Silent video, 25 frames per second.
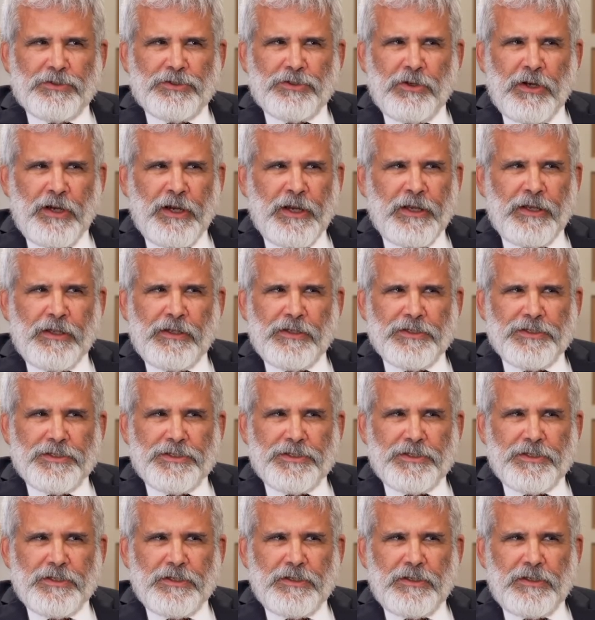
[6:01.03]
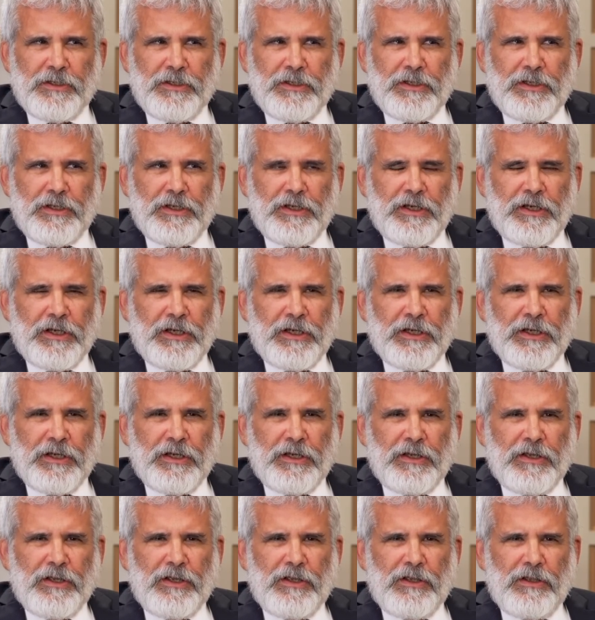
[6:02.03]
trials. Uh,
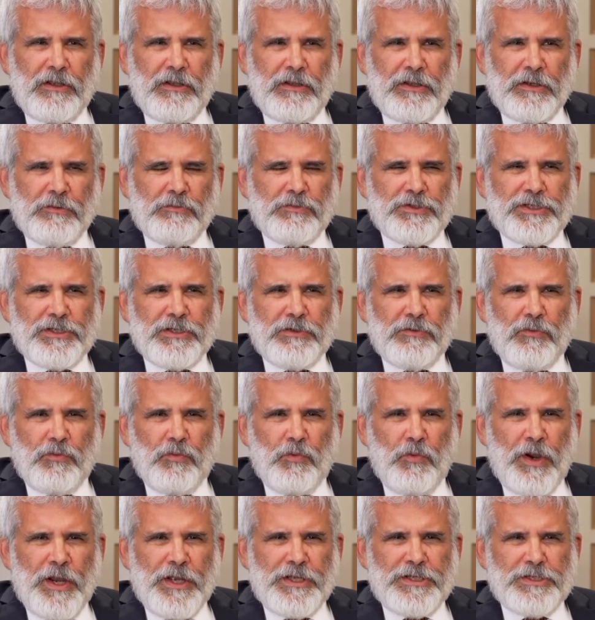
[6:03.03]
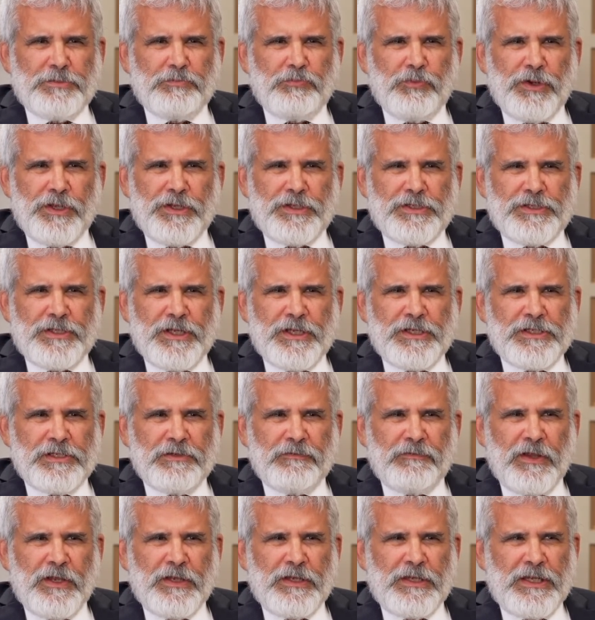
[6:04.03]
there was a widespread sense
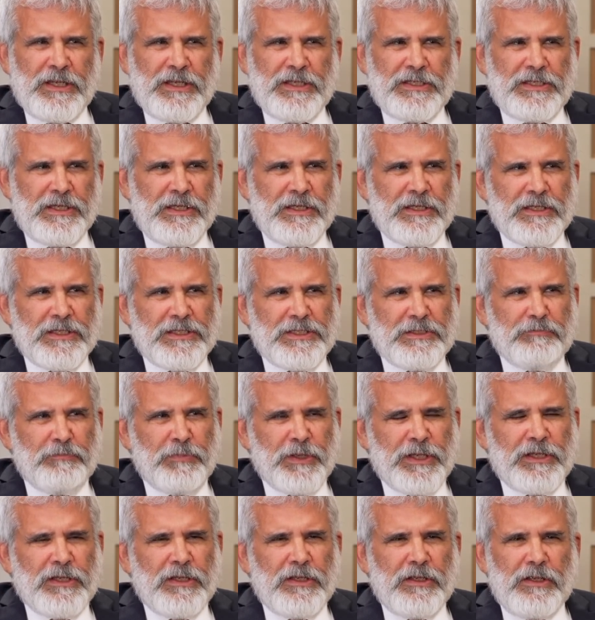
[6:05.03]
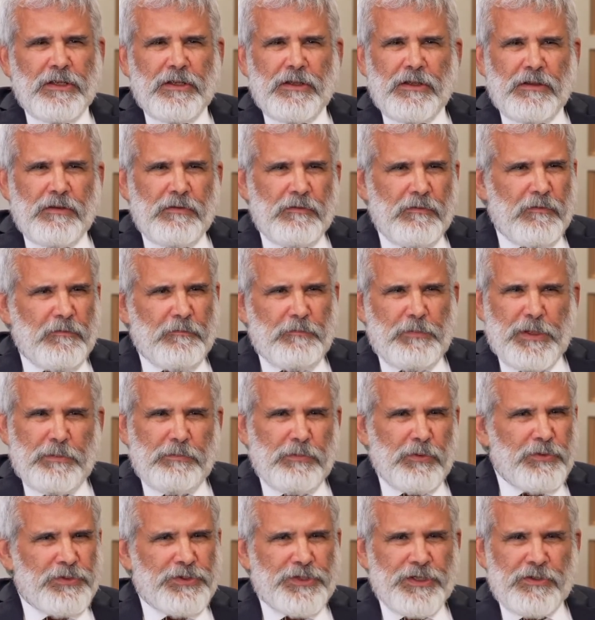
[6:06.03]
of uneasiness, but
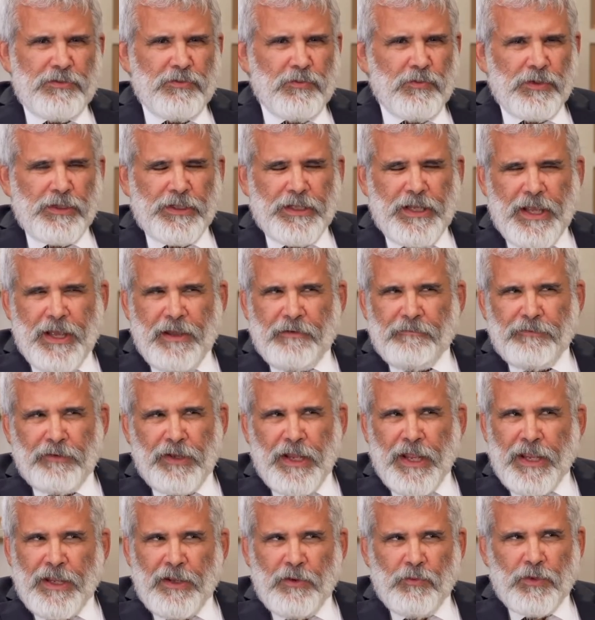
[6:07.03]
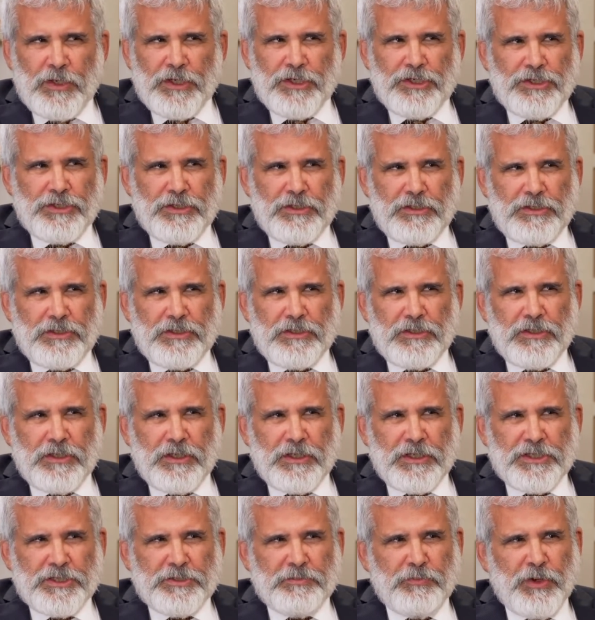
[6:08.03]
people didn't really have language to
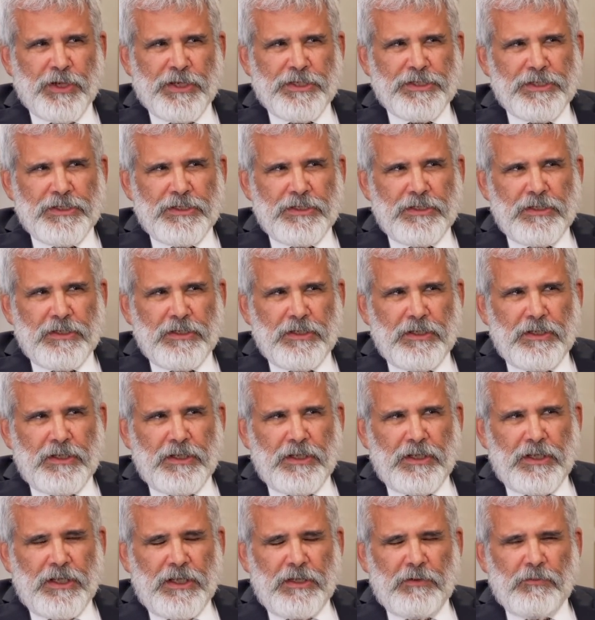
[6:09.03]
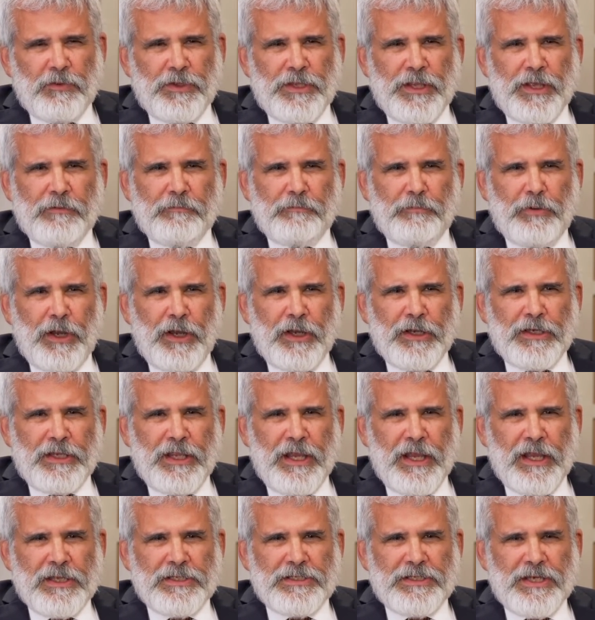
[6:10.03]
express it. And when that
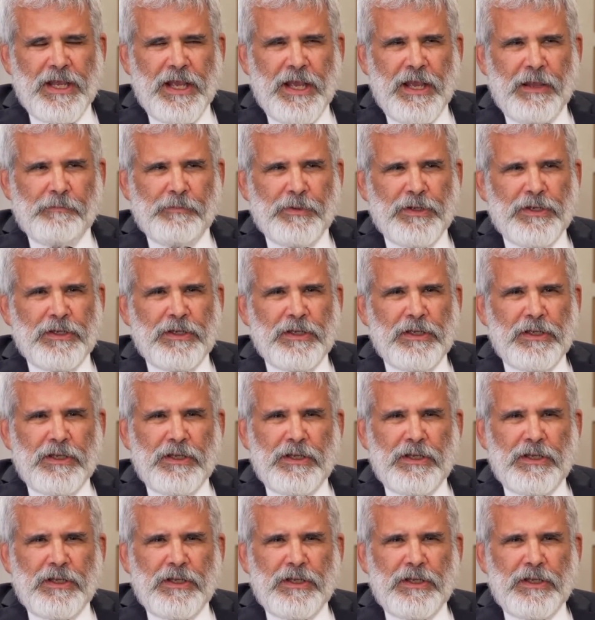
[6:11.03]
podcast happened,